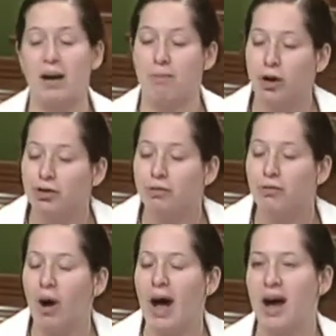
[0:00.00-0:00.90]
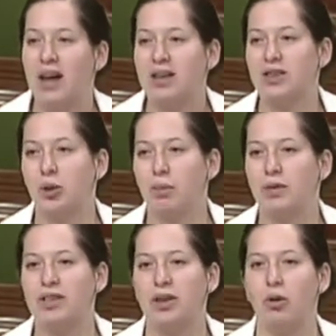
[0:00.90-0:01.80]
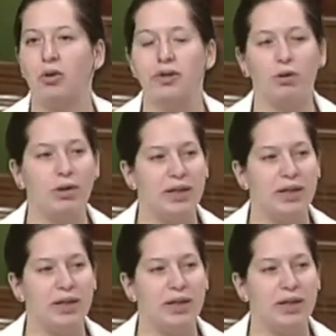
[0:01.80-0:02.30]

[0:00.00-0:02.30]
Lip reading: and that might bring us back on the right